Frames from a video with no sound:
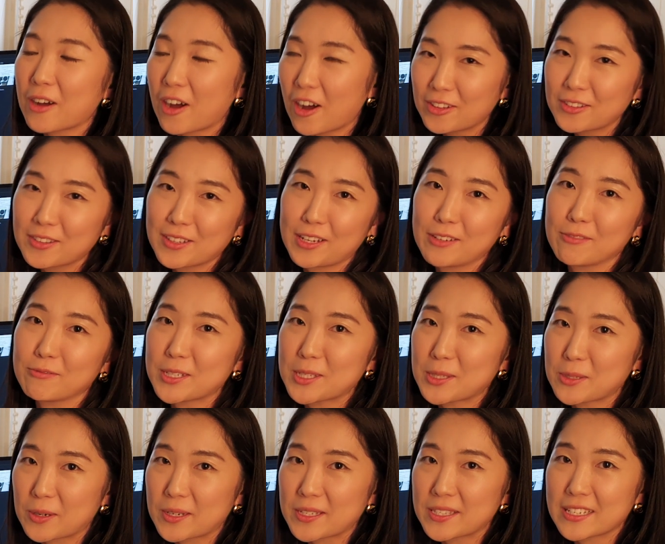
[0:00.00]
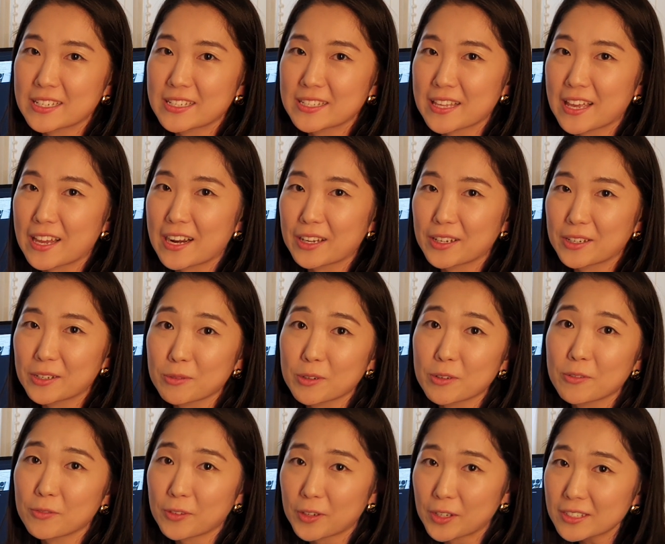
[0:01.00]
online resources that I could
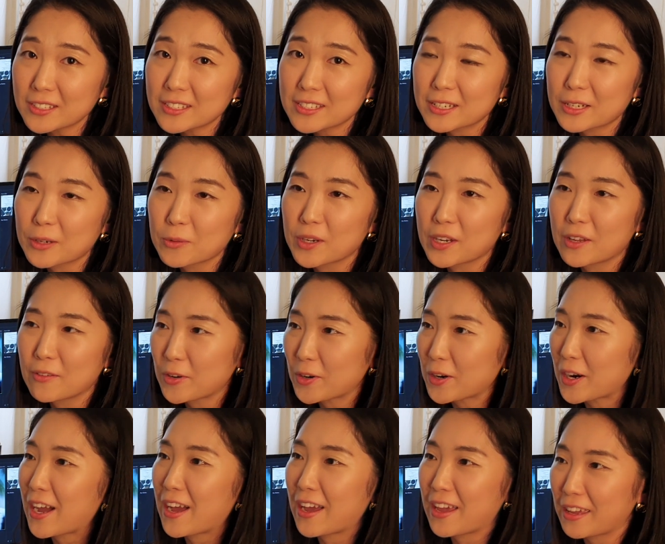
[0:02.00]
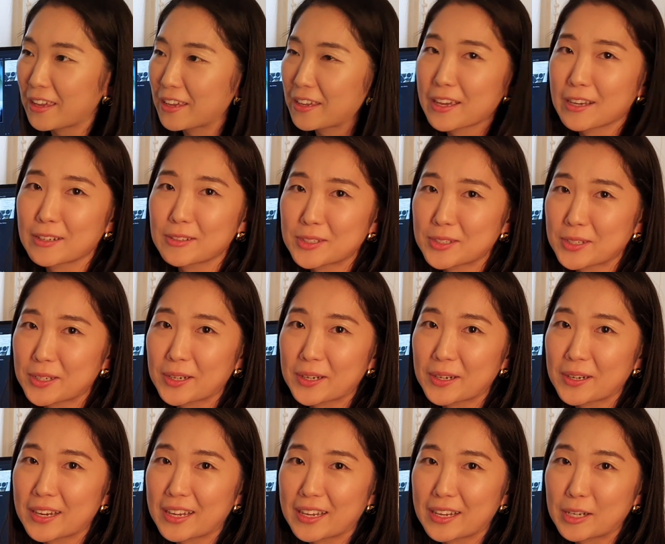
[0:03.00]
refer to whenever I
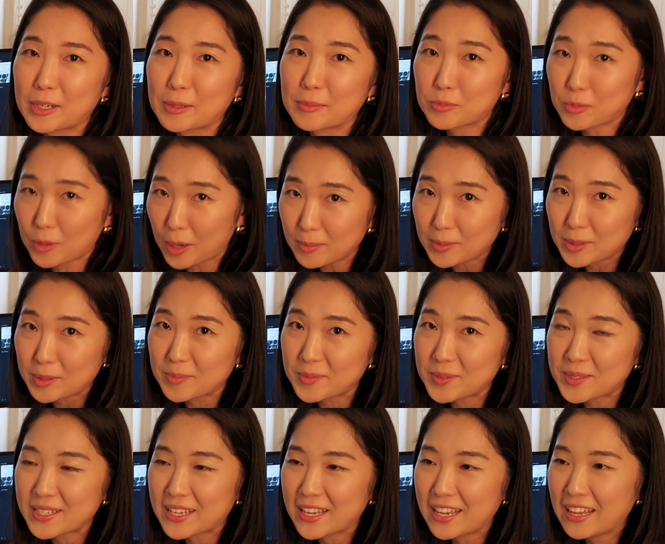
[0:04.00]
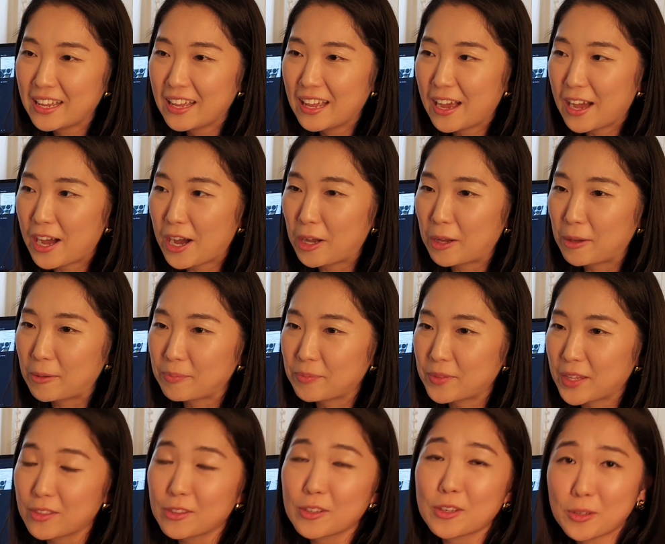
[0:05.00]
encounter problems
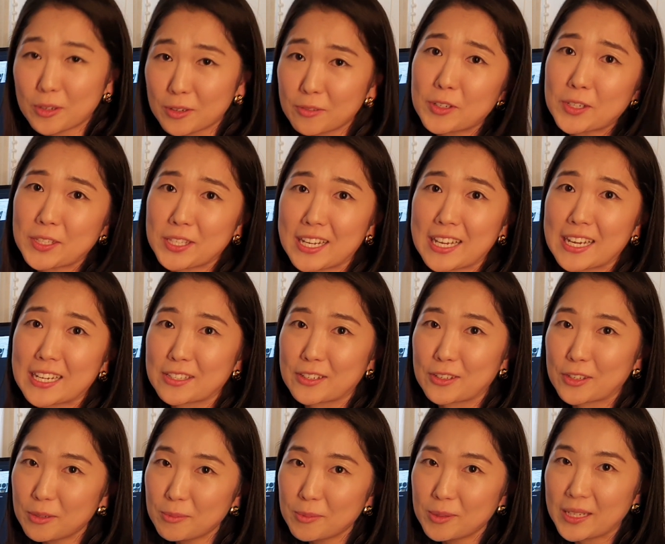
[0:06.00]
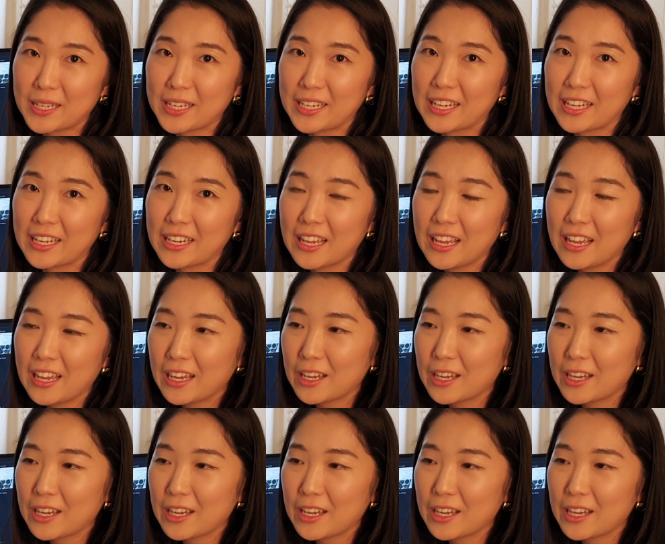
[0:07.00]
that the university has accumulated.